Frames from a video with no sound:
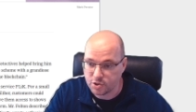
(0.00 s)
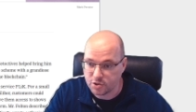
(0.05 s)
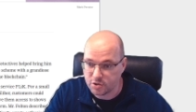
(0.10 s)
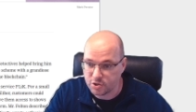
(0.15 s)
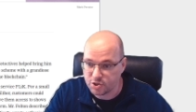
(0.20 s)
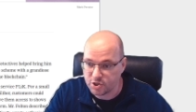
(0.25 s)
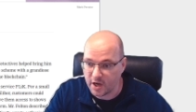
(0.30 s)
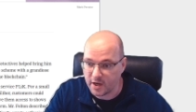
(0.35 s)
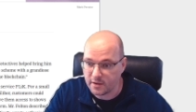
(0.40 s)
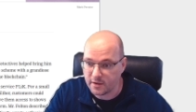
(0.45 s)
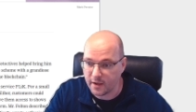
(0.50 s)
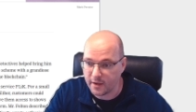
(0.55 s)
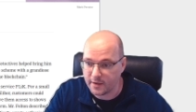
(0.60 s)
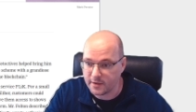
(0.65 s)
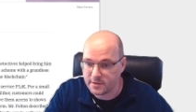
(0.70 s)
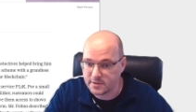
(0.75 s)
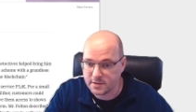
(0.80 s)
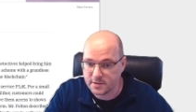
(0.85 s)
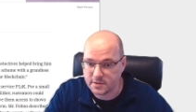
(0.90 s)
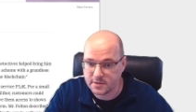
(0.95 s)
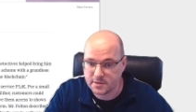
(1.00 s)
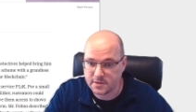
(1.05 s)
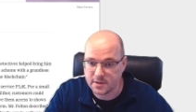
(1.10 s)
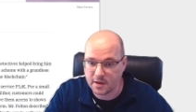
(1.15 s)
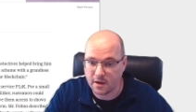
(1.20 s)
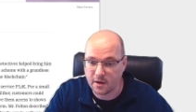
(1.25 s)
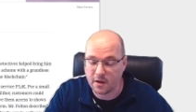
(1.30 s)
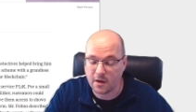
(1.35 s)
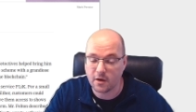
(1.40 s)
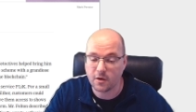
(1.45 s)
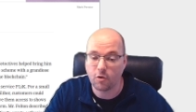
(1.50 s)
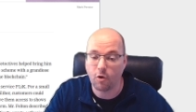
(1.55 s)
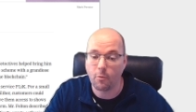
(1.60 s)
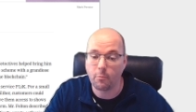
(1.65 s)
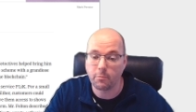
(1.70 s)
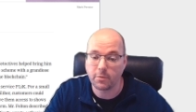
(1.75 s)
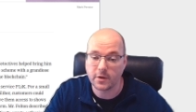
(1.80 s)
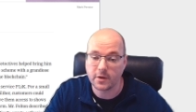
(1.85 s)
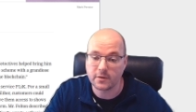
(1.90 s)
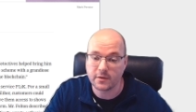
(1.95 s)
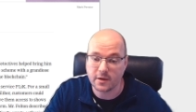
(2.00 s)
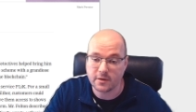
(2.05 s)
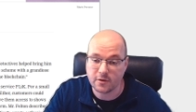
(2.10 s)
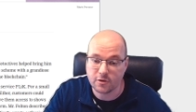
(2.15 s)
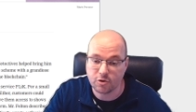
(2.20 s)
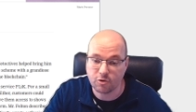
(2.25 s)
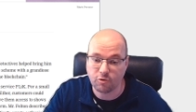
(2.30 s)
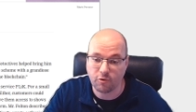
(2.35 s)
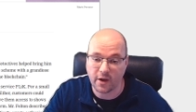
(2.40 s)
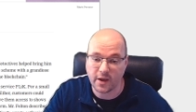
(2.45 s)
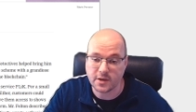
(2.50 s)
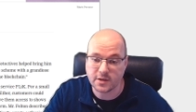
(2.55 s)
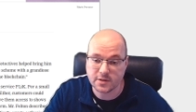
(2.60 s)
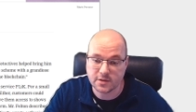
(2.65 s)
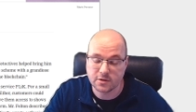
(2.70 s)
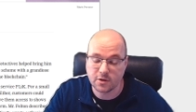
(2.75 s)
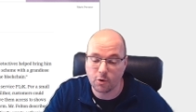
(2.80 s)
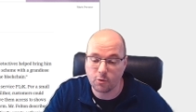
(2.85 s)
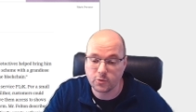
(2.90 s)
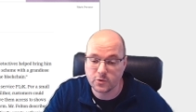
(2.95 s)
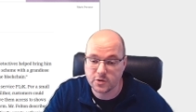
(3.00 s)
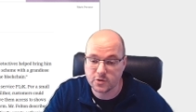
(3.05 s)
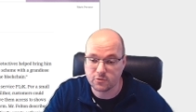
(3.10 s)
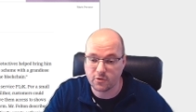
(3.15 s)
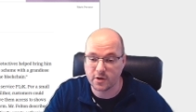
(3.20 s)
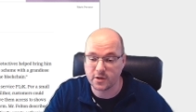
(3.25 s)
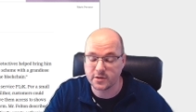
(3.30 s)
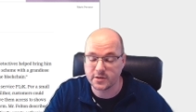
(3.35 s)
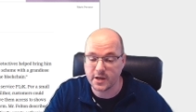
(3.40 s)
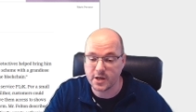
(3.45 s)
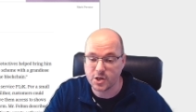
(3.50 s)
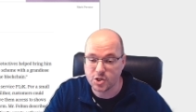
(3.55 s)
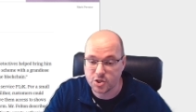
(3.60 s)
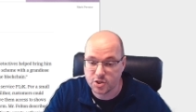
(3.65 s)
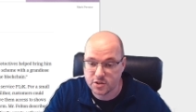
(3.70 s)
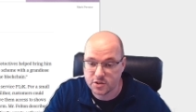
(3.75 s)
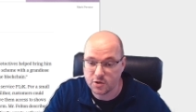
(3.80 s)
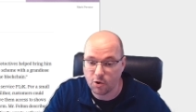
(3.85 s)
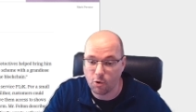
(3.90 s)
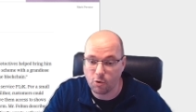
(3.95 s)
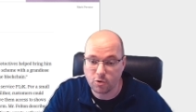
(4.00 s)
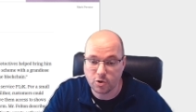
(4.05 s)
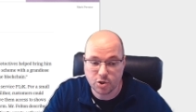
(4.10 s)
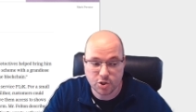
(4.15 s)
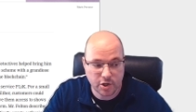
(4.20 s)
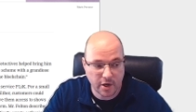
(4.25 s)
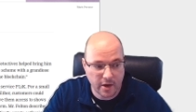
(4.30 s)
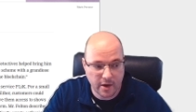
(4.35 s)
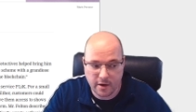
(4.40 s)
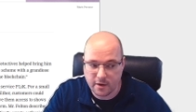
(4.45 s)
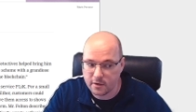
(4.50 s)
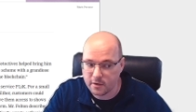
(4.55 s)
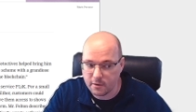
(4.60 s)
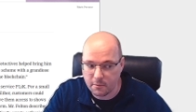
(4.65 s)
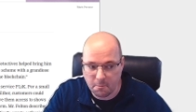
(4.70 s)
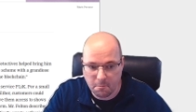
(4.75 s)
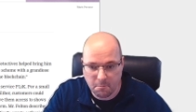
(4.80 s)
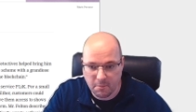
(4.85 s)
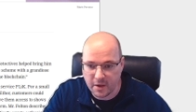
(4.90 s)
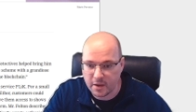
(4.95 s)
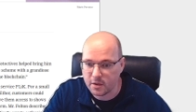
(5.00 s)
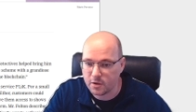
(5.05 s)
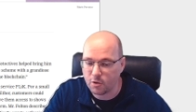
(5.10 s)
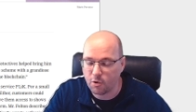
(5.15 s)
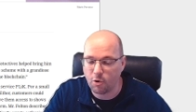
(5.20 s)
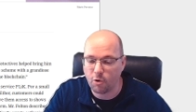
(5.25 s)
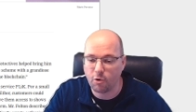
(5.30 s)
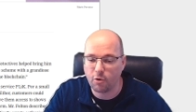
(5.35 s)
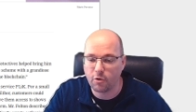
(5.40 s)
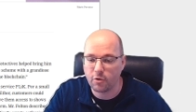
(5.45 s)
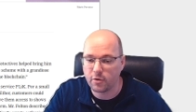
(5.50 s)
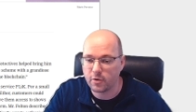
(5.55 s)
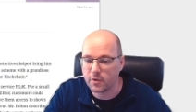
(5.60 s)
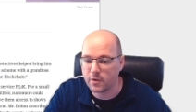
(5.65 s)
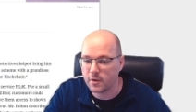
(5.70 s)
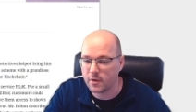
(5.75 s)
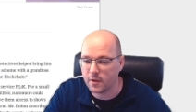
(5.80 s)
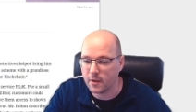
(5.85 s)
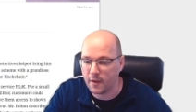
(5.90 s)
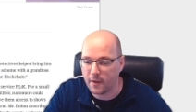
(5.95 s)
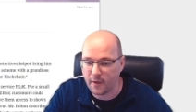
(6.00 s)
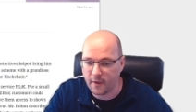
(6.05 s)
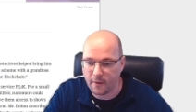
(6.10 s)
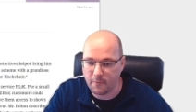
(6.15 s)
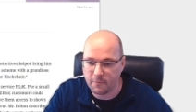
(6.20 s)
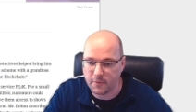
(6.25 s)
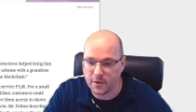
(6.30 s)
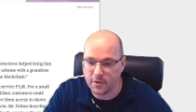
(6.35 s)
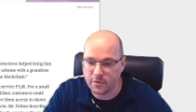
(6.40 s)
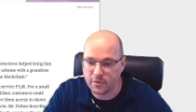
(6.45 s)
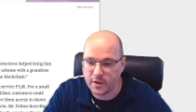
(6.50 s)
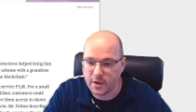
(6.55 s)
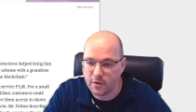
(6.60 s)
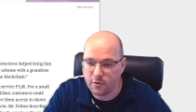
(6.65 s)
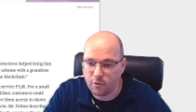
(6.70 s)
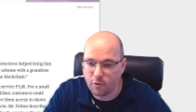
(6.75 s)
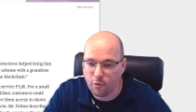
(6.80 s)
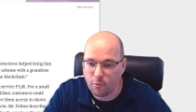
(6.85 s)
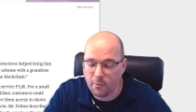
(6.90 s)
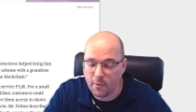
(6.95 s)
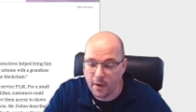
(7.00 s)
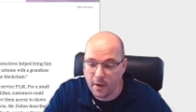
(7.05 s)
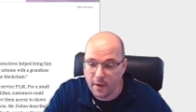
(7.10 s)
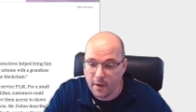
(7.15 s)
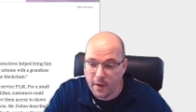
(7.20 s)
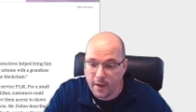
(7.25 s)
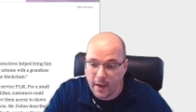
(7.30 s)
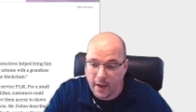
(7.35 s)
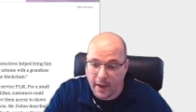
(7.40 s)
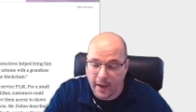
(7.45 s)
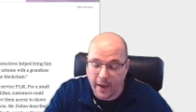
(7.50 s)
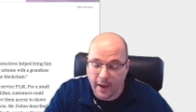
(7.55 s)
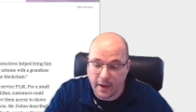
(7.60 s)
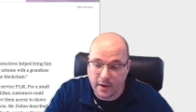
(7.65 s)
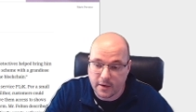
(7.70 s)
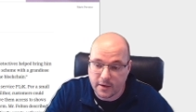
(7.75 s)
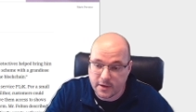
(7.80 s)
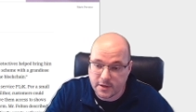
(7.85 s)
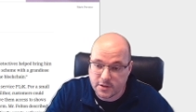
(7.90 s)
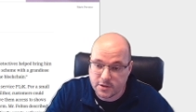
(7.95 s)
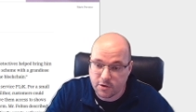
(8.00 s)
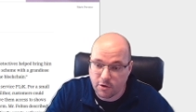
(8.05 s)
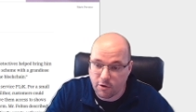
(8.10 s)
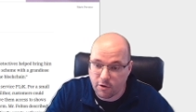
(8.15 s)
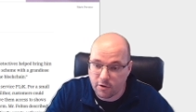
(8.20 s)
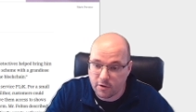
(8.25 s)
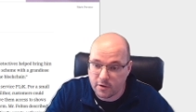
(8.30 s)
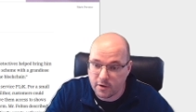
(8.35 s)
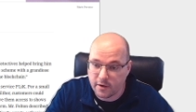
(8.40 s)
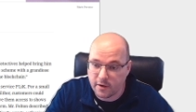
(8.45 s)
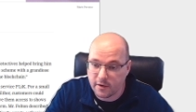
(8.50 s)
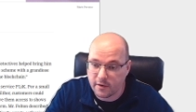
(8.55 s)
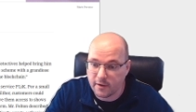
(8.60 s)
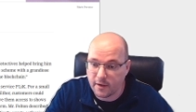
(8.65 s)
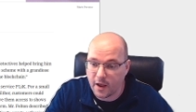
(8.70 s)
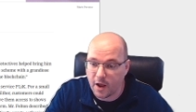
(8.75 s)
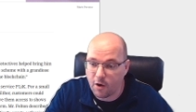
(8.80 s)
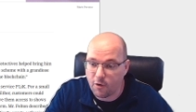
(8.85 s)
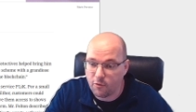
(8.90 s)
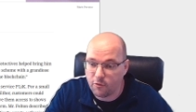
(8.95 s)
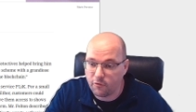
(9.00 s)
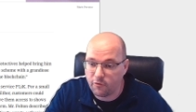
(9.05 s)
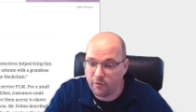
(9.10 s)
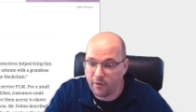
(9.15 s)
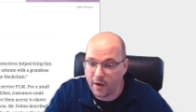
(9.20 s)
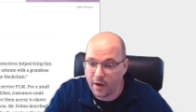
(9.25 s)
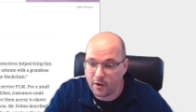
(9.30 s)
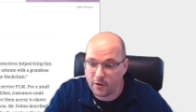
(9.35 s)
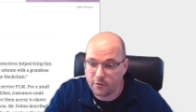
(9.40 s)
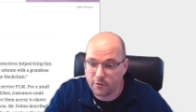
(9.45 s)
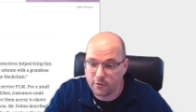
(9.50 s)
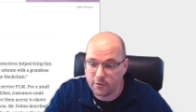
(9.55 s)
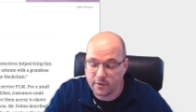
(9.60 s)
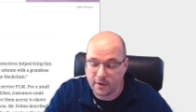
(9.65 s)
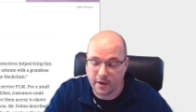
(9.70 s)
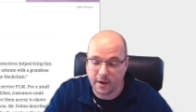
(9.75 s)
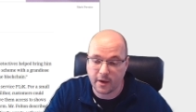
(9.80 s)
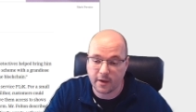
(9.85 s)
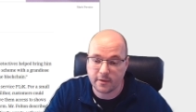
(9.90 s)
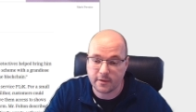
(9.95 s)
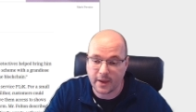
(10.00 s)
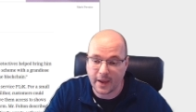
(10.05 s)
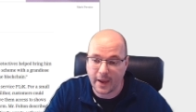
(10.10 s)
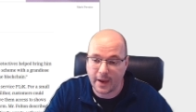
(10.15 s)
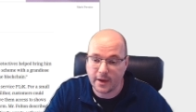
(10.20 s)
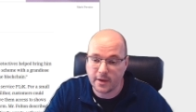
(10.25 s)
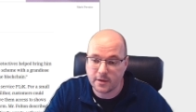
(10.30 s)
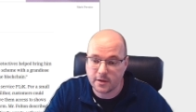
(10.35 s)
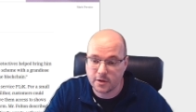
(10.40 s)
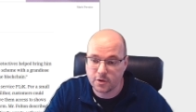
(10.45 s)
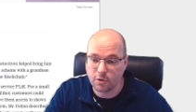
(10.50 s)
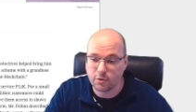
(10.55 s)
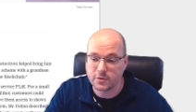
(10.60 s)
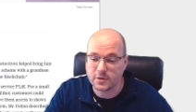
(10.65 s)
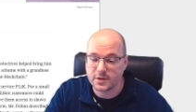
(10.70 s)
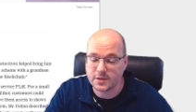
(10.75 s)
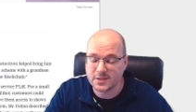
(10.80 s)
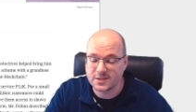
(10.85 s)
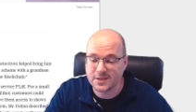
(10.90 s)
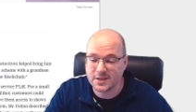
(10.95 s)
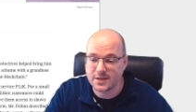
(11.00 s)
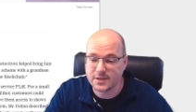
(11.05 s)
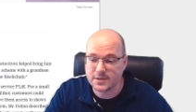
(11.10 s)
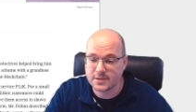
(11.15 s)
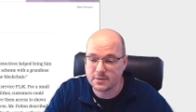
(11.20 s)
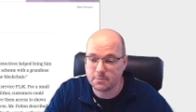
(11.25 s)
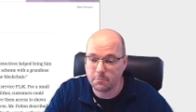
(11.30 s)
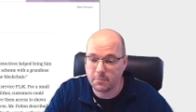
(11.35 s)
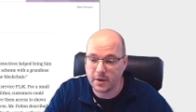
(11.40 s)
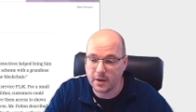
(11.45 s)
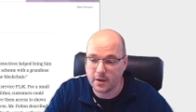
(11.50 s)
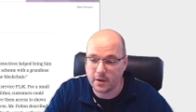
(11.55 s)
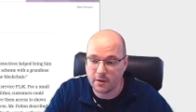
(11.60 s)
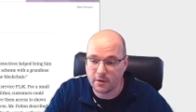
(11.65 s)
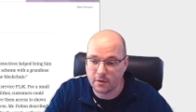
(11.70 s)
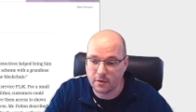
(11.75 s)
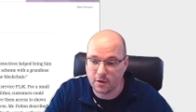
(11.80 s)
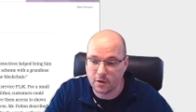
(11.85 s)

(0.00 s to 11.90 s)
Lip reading: Chainalysis, a company that tracks those transactions on-chain, Bitcoin, Ethereum, and is currently now valued at $8.6 billion